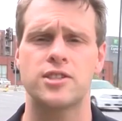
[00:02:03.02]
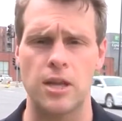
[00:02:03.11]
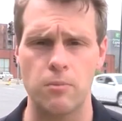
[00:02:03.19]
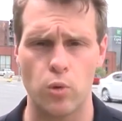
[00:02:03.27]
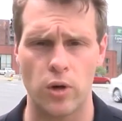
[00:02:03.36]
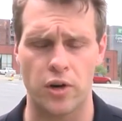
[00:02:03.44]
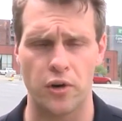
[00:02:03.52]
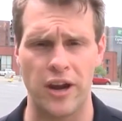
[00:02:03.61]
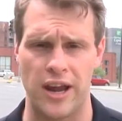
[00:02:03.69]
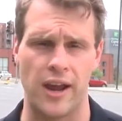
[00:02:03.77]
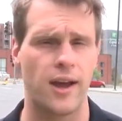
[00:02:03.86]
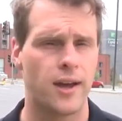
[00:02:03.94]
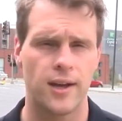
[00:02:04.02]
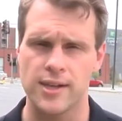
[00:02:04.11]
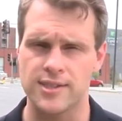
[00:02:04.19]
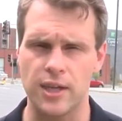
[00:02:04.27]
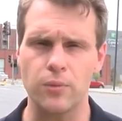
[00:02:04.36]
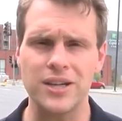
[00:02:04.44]
seem to agree,
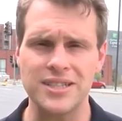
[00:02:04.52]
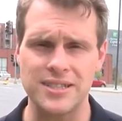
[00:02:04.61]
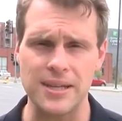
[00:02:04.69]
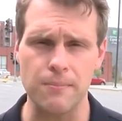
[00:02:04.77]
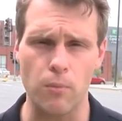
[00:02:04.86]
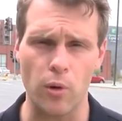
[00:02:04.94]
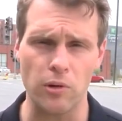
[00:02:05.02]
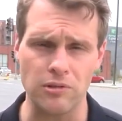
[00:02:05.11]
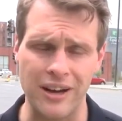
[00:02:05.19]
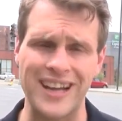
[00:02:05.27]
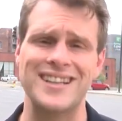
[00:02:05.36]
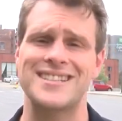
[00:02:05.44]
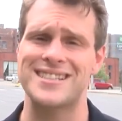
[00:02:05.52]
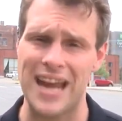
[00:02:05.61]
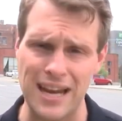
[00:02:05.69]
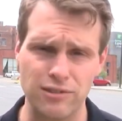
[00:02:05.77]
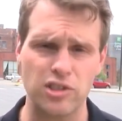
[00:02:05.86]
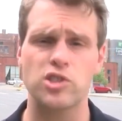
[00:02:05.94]
as they want to see more lanes
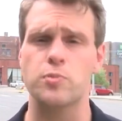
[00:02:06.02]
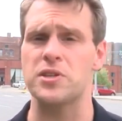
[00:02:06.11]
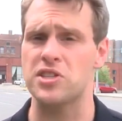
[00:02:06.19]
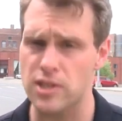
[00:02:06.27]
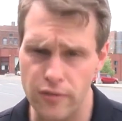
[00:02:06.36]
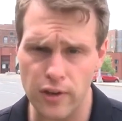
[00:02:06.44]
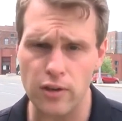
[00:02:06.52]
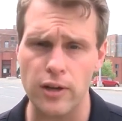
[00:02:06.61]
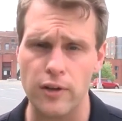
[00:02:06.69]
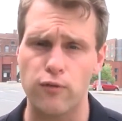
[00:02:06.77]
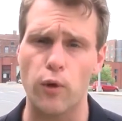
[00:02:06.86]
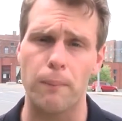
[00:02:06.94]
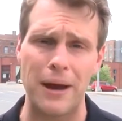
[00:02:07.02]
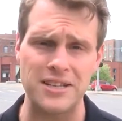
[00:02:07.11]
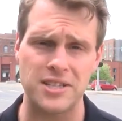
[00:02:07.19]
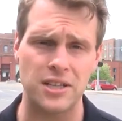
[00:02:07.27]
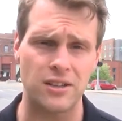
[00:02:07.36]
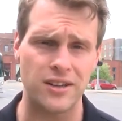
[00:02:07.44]
tailored specifically for
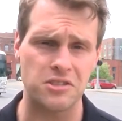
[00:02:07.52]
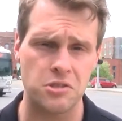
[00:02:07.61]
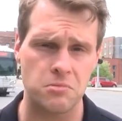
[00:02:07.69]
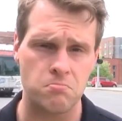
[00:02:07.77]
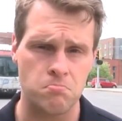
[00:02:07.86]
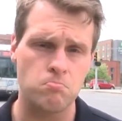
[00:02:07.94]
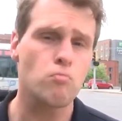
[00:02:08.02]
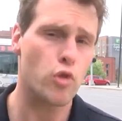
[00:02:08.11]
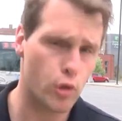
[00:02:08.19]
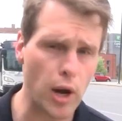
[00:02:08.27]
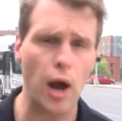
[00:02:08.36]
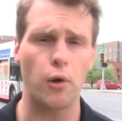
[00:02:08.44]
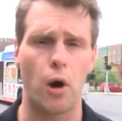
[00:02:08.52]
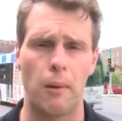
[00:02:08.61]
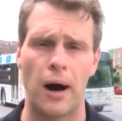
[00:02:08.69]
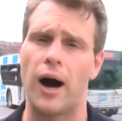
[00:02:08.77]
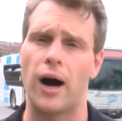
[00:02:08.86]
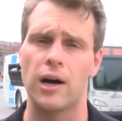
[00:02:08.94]
bicyclists throughout
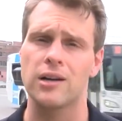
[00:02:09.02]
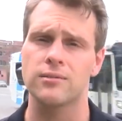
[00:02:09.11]
Omaha.